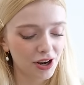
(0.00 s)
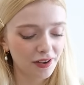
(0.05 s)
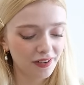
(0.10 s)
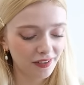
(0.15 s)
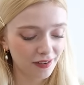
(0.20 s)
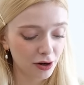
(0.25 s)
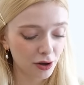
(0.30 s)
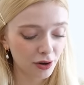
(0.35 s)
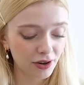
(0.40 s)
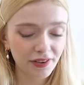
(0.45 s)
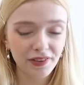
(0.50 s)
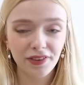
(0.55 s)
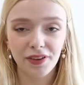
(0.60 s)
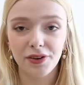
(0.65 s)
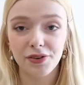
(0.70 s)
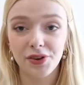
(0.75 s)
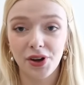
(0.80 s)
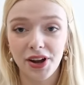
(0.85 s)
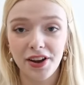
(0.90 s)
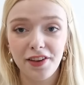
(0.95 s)
just looks
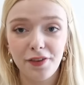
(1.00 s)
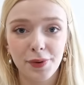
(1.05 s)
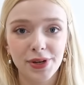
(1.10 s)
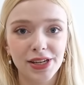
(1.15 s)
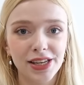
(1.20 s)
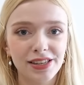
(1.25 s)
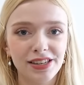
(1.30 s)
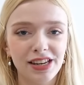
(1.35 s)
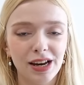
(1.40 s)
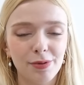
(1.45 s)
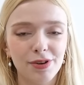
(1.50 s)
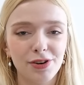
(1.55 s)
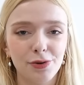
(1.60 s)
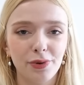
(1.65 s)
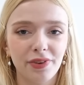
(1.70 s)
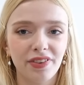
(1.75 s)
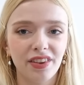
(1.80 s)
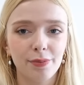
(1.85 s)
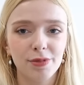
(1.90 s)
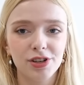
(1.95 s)
so nice when knitted up into
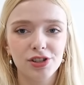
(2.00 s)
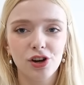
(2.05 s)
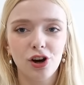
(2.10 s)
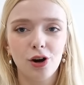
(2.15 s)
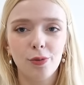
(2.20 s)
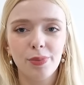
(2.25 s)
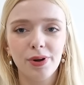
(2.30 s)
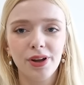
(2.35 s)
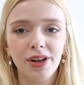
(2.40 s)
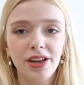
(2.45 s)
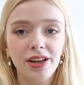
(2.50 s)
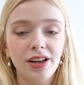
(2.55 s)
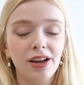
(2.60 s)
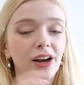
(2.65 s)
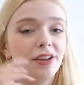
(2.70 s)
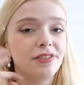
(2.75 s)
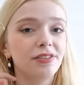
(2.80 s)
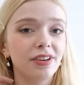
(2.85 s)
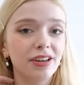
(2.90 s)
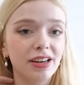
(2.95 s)
a summer top.
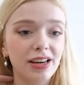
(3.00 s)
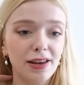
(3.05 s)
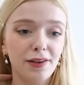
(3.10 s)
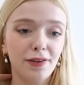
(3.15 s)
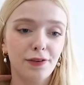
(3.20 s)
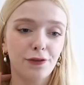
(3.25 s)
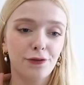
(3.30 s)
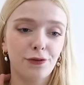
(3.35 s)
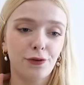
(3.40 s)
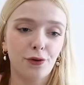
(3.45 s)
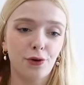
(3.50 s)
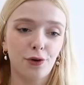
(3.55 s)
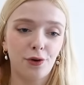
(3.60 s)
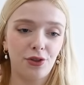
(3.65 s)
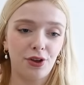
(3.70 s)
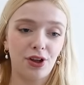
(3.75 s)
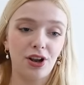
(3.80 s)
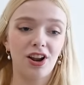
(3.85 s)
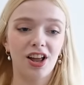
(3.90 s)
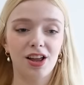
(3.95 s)
And at least for
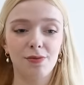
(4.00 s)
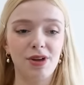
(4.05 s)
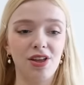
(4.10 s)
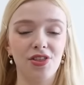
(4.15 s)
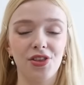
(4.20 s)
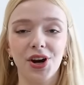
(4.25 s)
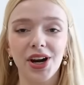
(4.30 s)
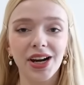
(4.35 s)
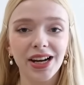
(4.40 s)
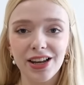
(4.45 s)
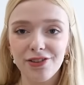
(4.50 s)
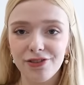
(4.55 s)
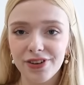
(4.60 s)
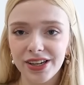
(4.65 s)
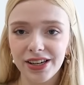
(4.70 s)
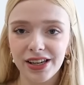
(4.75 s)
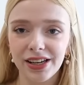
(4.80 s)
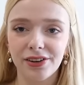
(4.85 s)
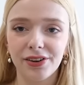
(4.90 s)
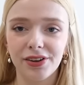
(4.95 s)
the climate that I live
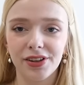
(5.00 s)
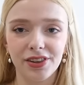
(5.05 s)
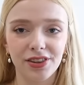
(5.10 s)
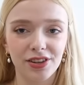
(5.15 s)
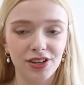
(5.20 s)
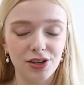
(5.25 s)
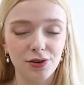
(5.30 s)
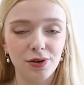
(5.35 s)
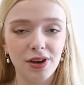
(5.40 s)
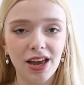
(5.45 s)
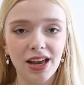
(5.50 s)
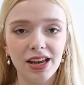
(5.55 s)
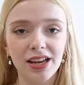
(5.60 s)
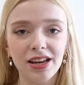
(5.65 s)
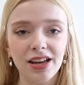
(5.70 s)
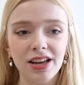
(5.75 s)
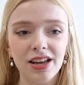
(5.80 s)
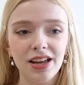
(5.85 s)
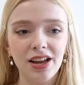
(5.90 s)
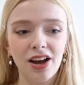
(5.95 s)
in here in the
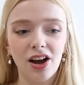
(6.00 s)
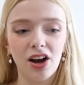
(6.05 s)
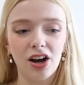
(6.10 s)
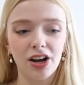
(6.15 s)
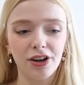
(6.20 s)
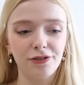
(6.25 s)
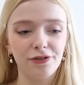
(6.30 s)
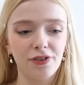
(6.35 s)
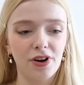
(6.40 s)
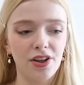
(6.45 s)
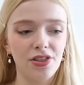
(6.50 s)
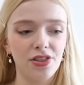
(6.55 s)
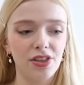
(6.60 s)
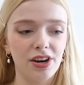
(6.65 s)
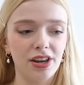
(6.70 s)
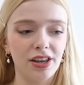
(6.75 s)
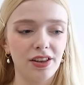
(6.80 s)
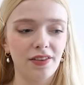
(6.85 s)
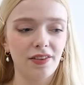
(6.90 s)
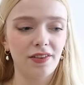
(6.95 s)
UK, I find
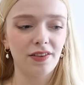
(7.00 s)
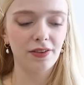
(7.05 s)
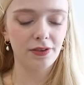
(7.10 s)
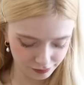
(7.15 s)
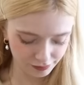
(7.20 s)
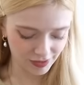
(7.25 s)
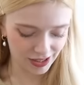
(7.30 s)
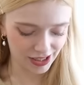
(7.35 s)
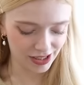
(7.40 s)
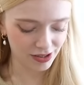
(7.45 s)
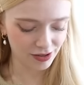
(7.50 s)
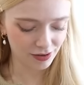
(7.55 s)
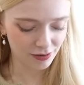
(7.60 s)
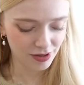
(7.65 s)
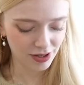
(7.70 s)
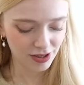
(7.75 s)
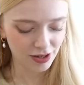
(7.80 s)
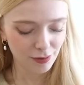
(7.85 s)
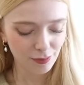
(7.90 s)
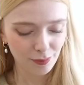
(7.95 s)
that it's like
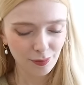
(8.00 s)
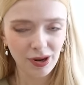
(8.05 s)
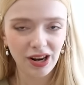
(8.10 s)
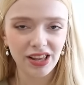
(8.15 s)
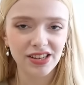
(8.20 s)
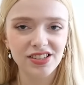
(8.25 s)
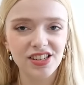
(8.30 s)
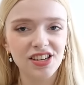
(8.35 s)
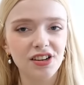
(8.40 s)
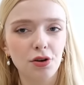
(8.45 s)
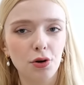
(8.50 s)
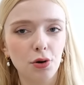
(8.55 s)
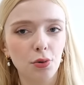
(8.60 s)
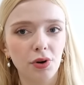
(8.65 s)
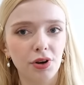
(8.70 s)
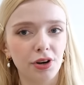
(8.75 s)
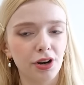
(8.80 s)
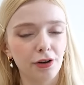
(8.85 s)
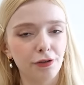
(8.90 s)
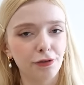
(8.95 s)
plenty
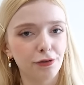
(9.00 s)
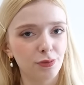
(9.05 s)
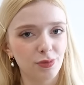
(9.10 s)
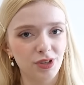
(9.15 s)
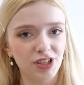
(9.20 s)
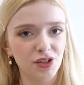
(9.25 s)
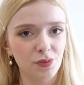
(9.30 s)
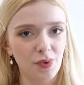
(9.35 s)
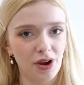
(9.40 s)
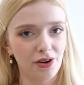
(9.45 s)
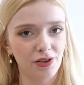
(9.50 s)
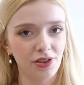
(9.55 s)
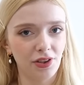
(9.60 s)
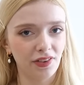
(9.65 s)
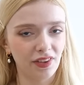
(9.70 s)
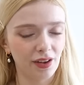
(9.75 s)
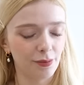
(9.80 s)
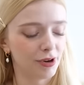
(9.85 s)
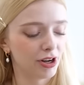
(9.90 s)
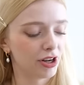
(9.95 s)
cool enough for me to wear in the
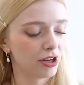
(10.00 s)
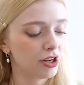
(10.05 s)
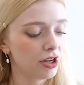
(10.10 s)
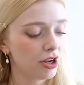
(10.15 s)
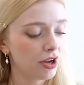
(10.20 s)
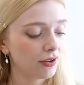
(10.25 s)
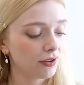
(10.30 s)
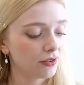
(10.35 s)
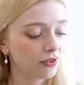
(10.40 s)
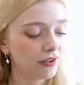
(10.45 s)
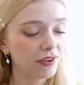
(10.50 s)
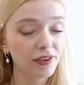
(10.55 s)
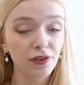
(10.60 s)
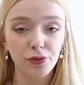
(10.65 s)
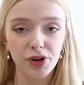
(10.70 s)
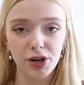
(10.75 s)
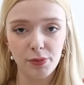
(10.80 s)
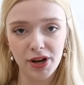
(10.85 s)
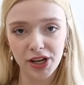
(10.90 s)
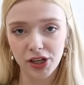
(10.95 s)
summer. So this is
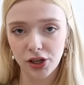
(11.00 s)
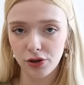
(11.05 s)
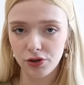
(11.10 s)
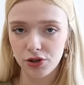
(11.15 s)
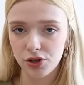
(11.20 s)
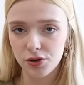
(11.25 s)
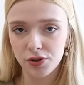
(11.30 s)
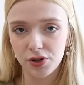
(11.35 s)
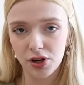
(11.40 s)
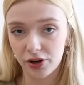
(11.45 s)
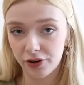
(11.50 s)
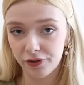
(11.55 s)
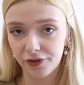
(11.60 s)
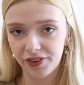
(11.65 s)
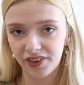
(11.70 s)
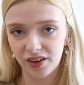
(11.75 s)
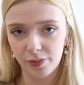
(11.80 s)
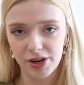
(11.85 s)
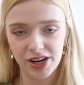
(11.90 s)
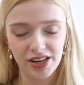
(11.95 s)
really my go-to yarn for
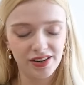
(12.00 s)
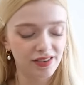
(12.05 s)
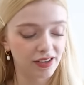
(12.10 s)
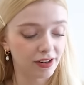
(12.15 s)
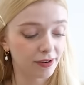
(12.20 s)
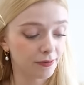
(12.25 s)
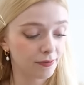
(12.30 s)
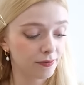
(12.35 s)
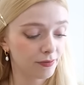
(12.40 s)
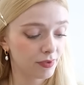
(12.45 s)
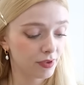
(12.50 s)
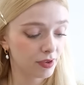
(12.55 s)
summer knitting.